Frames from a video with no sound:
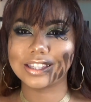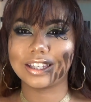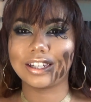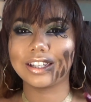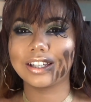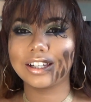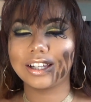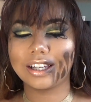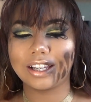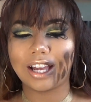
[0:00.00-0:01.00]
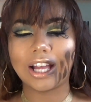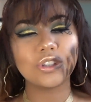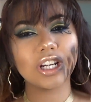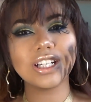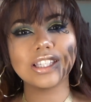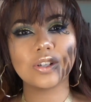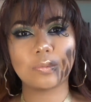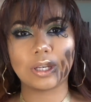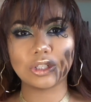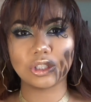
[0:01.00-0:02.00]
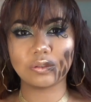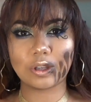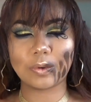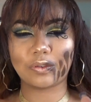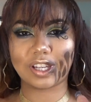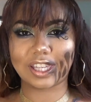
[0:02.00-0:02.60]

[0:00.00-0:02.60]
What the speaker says: like, I'll try and insert a picture of him if I